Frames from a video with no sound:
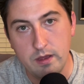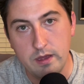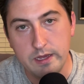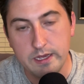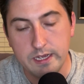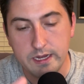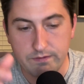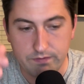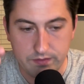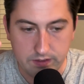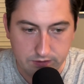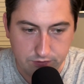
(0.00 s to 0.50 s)

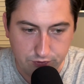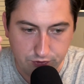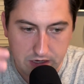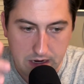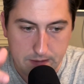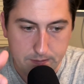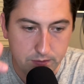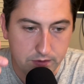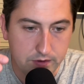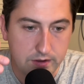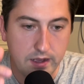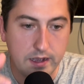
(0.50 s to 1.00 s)
if they
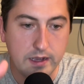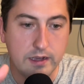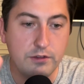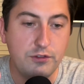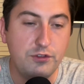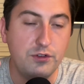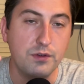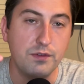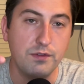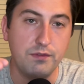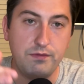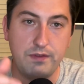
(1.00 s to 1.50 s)
jeopardize
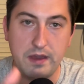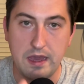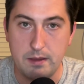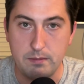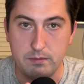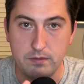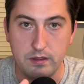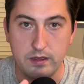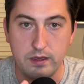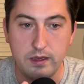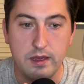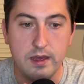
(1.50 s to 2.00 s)
your
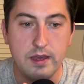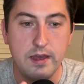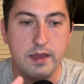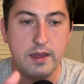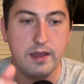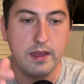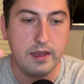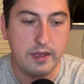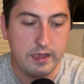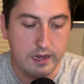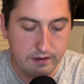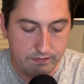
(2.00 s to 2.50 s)
family,
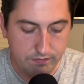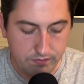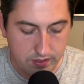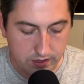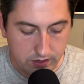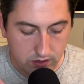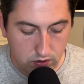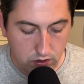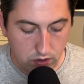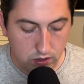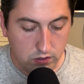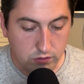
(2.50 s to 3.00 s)
if they
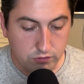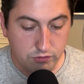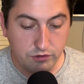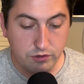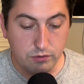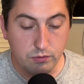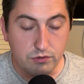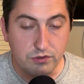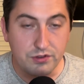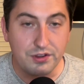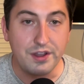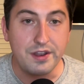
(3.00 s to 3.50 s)
cause
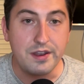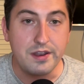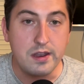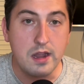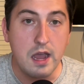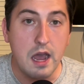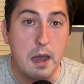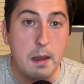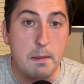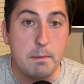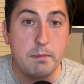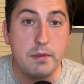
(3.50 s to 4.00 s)
you to
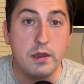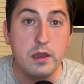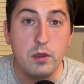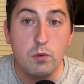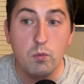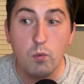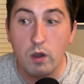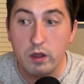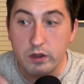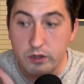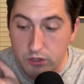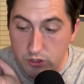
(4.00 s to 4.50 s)
not be
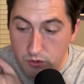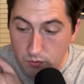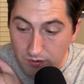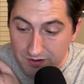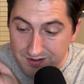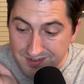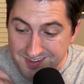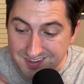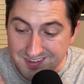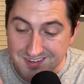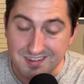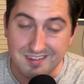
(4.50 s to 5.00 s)
what you are
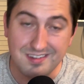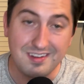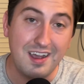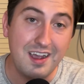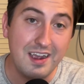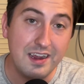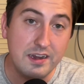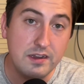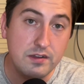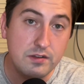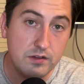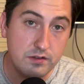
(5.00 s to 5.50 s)

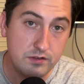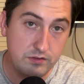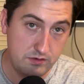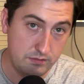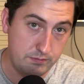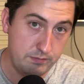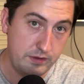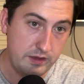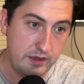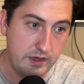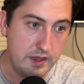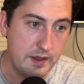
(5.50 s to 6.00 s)
designed to
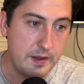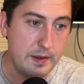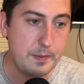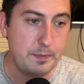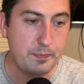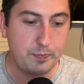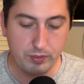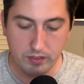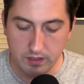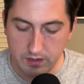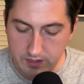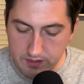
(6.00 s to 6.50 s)
be,
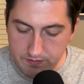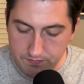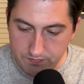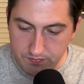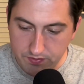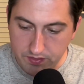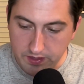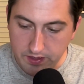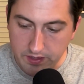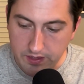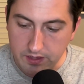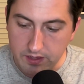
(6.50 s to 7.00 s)
if
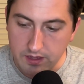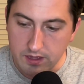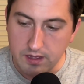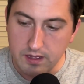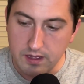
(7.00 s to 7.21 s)
they